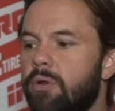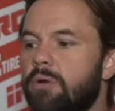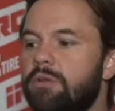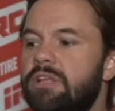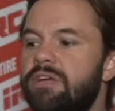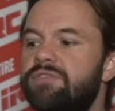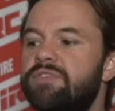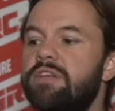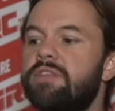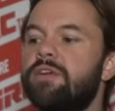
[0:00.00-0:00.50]
are
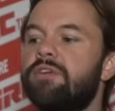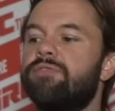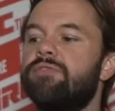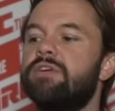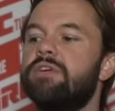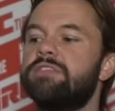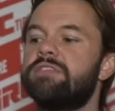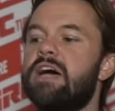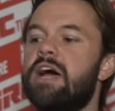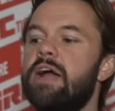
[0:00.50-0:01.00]
lifting their
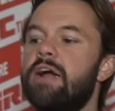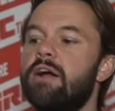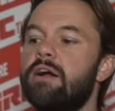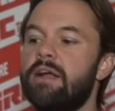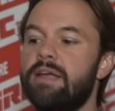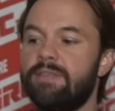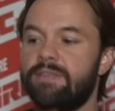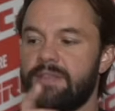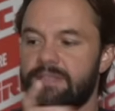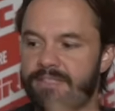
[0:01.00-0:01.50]
front
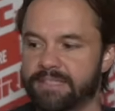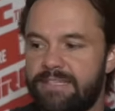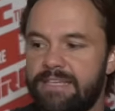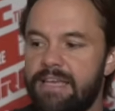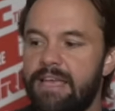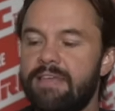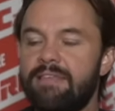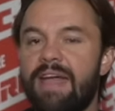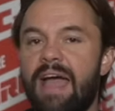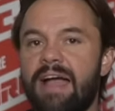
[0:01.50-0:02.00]
tire that's
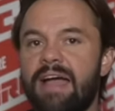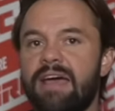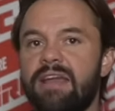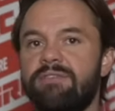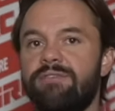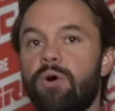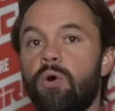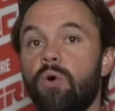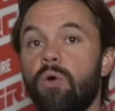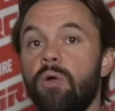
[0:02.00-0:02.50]
digging that kind
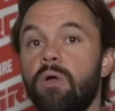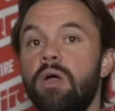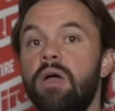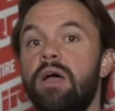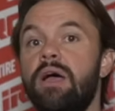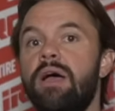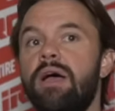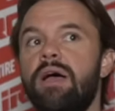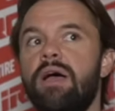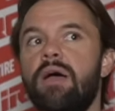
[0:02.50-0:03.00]
of a hole.
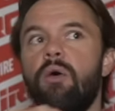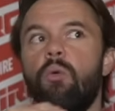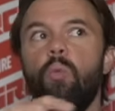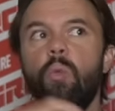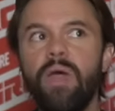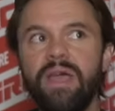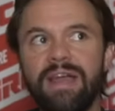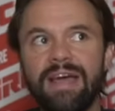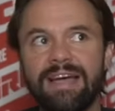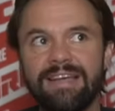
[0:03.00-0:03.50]

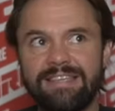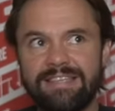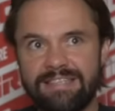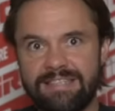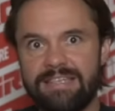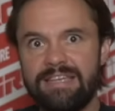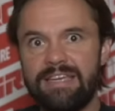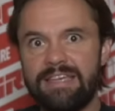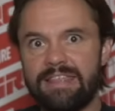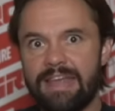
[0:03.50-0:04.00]
When I
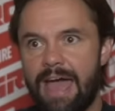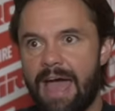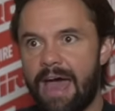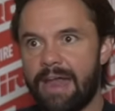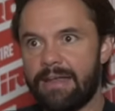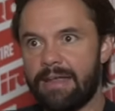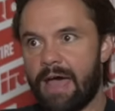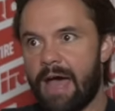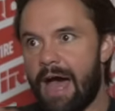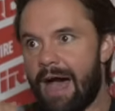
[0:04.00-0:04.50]
see
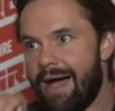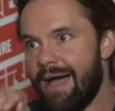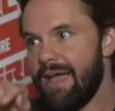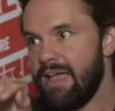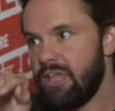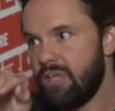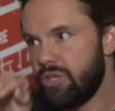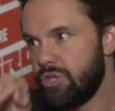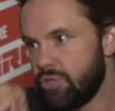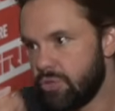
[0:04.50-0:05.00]
that, I
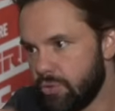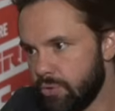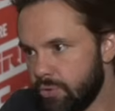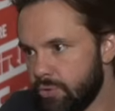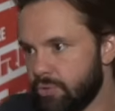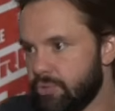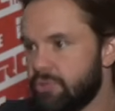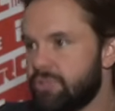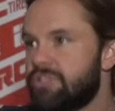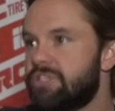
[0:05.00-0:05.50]

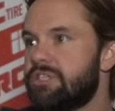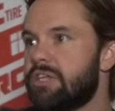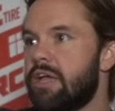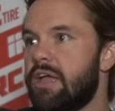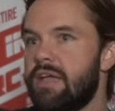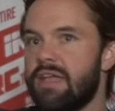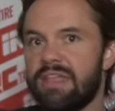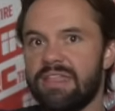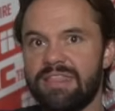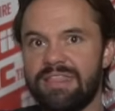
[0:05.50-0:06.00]
use
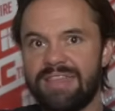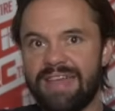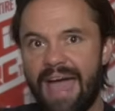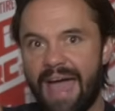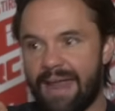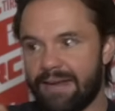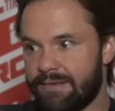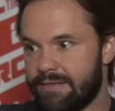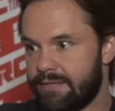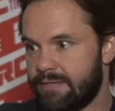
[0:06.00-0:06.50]

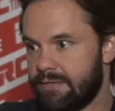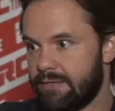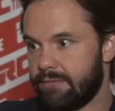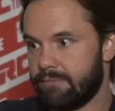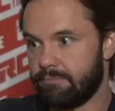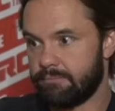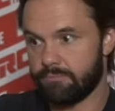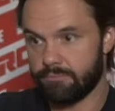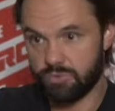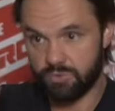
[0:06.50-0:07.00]
that,
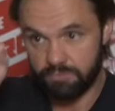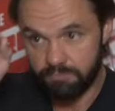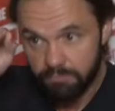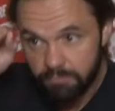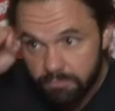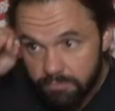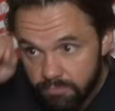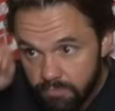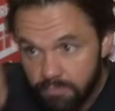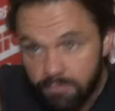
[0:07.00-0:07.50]

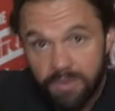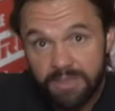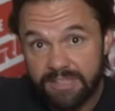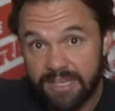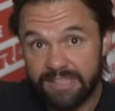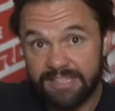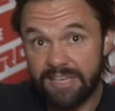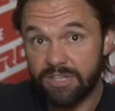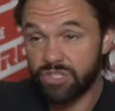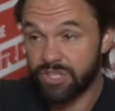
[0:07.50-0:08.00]

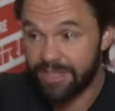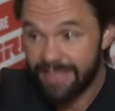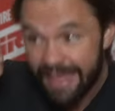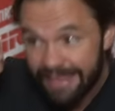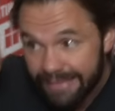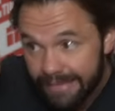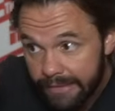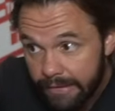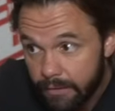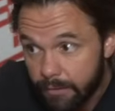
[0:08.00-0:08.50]
essentially
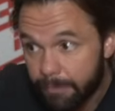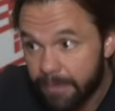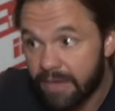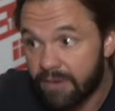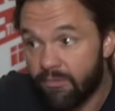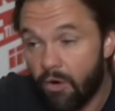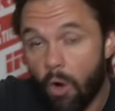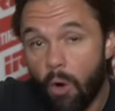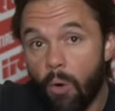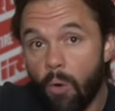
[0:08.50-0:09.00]
that little bit
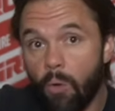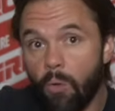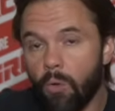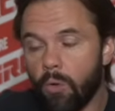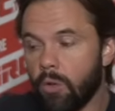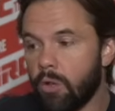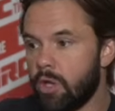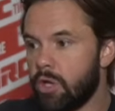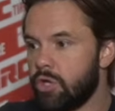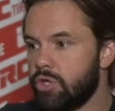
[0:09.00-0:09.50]
of a hole